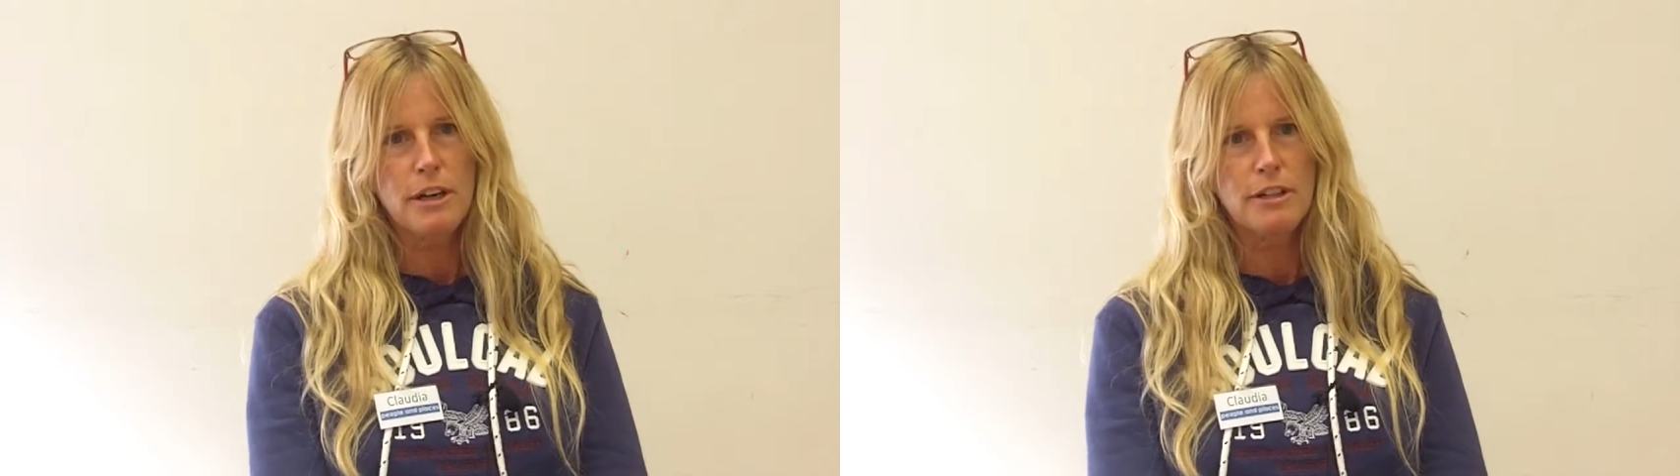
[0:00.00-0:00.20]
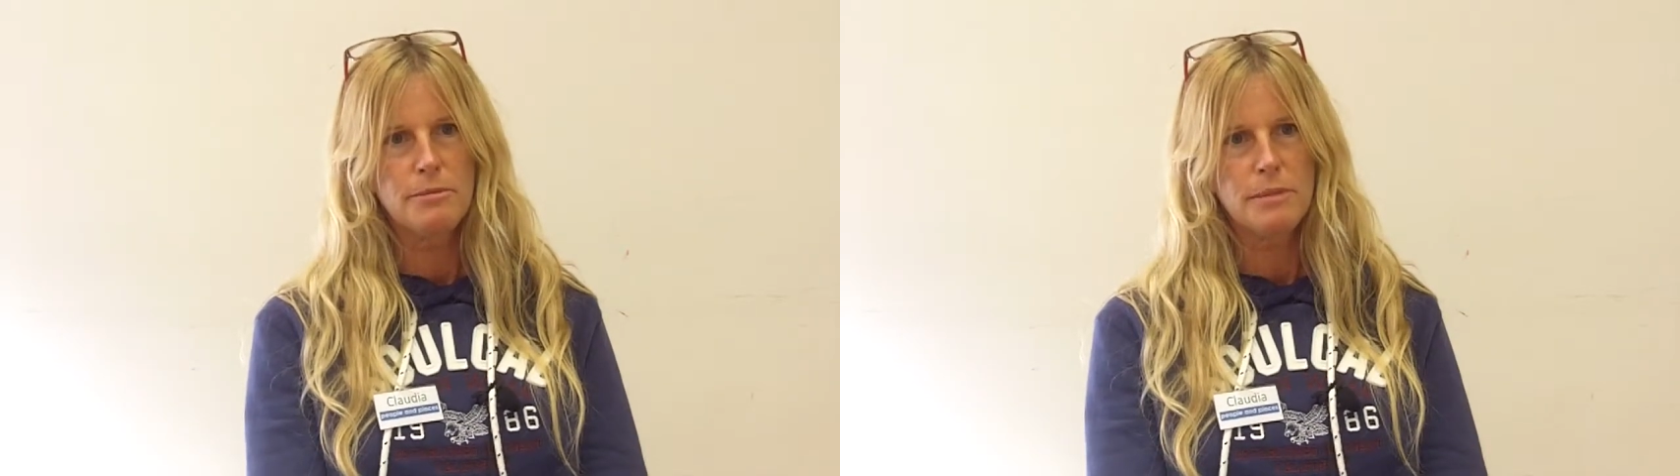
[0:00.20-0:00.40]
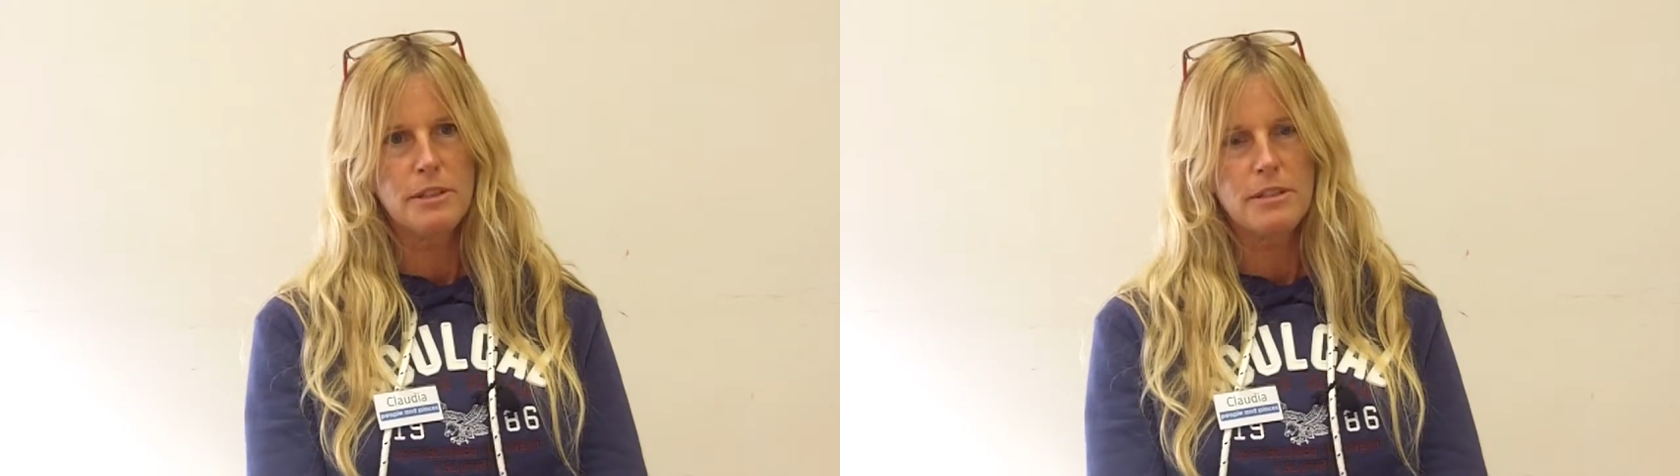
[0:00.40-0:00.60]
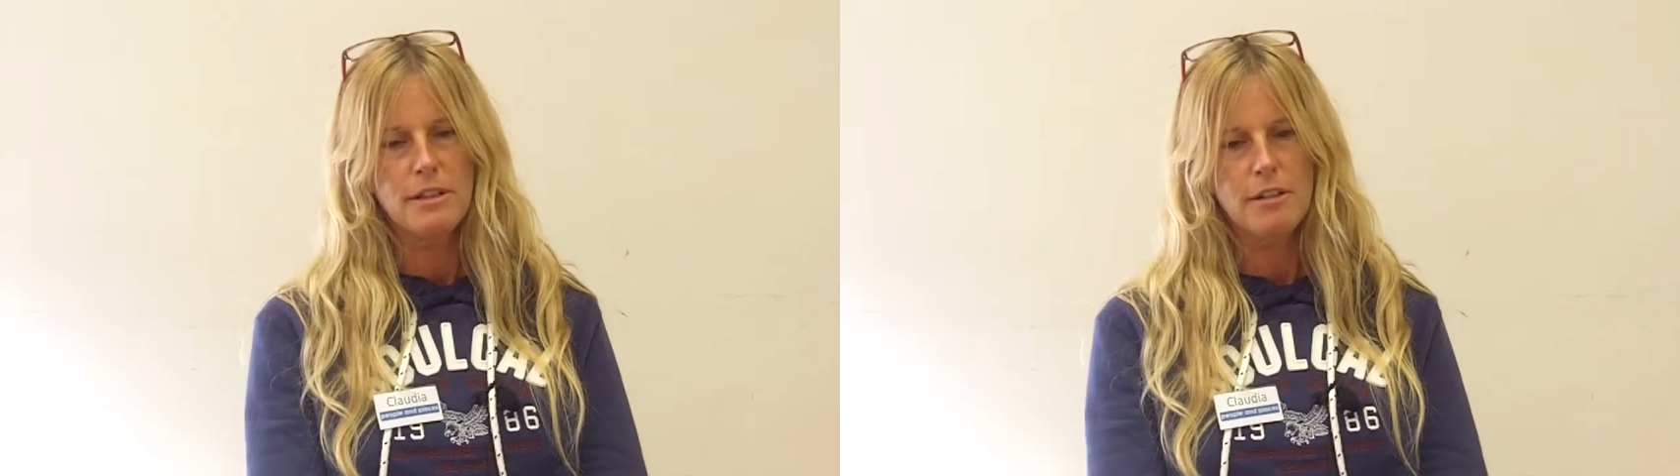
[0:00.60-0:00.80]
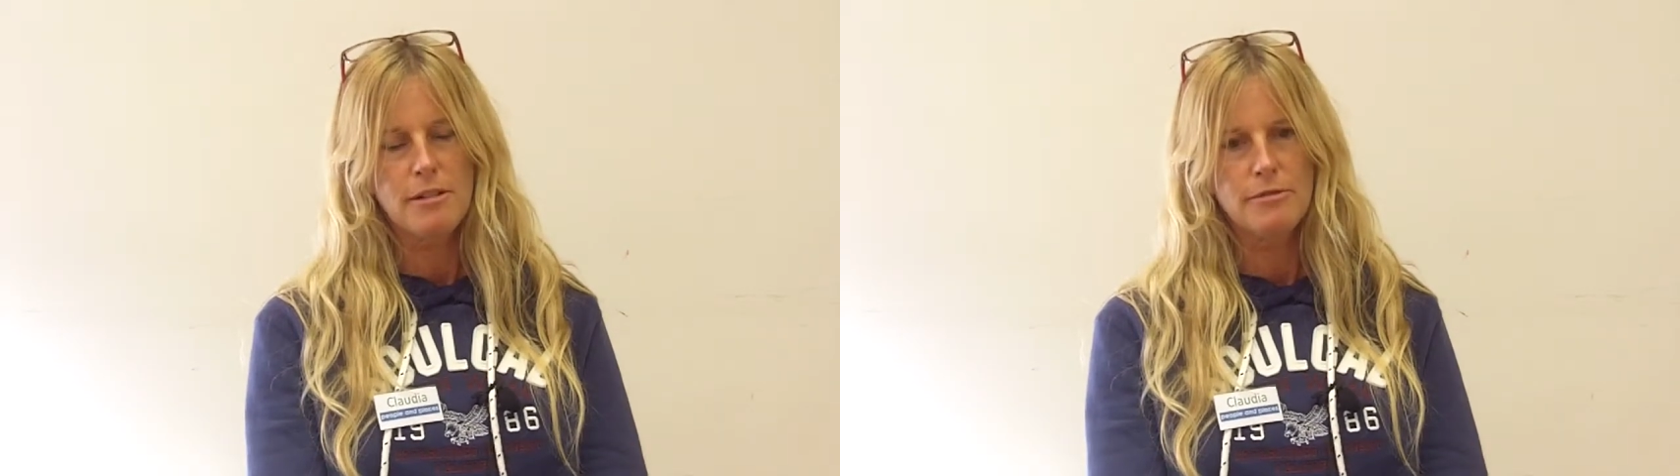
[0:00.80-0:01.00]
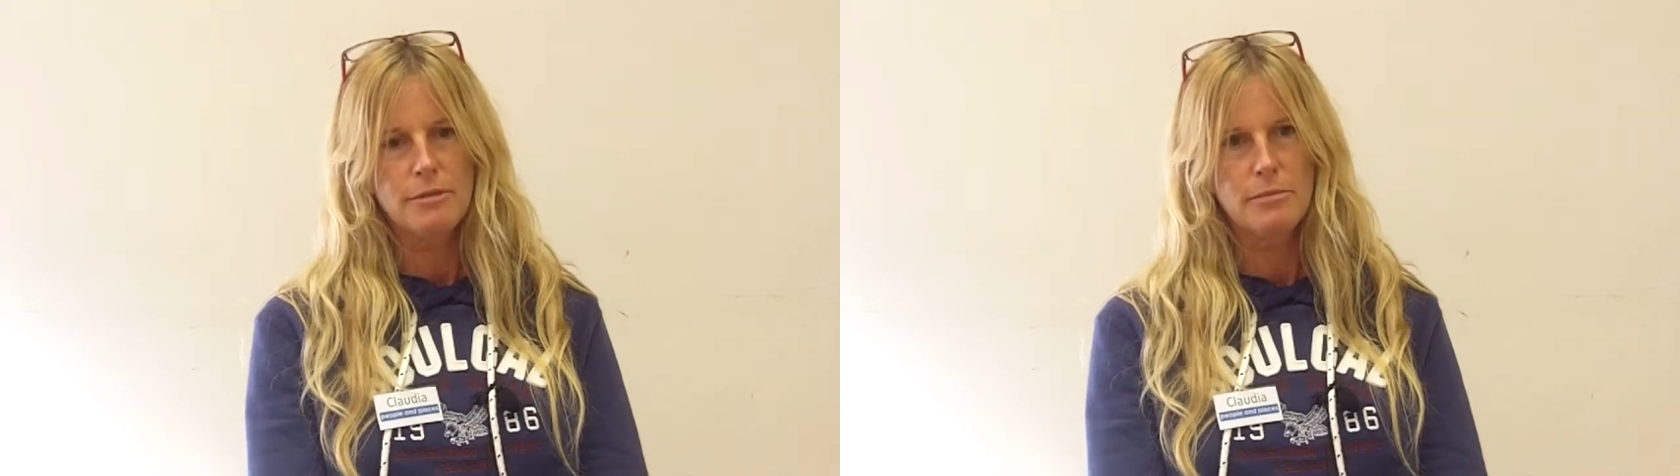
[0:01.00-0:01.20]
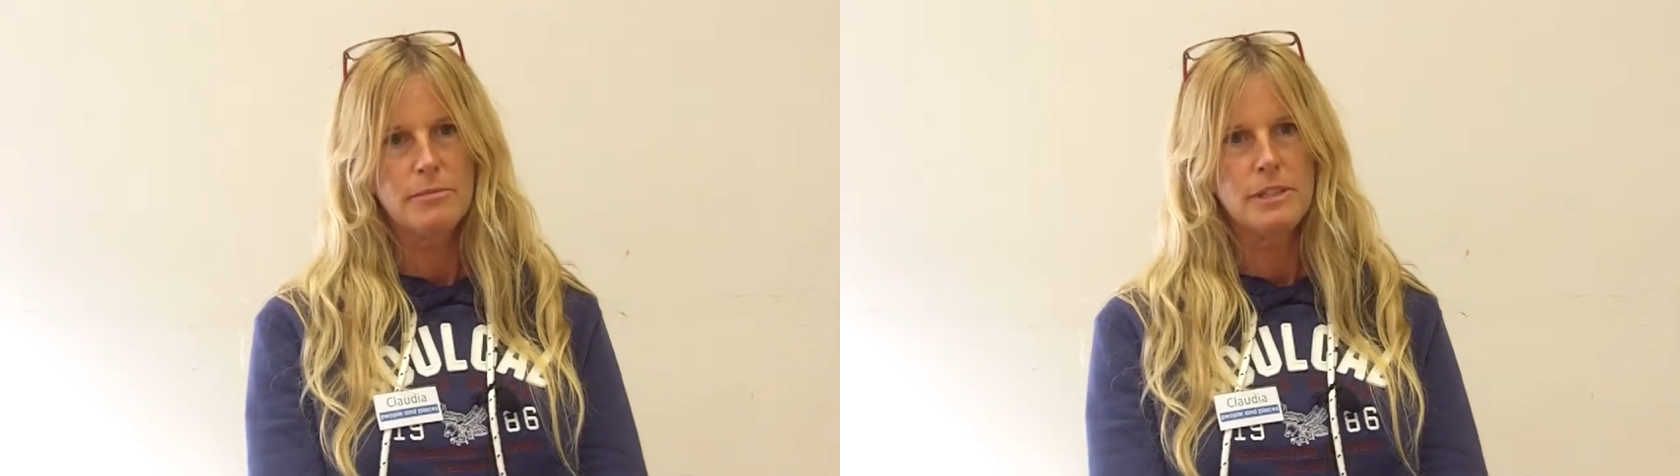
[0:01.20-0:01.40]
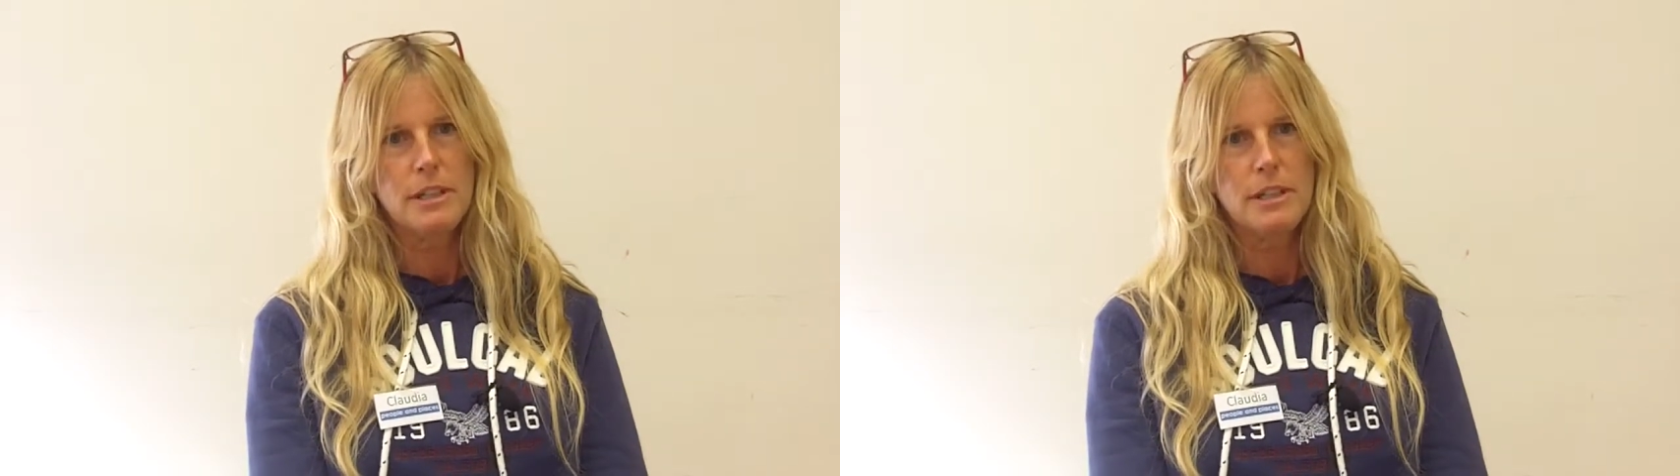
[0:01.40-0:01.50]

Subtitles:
home because they've come from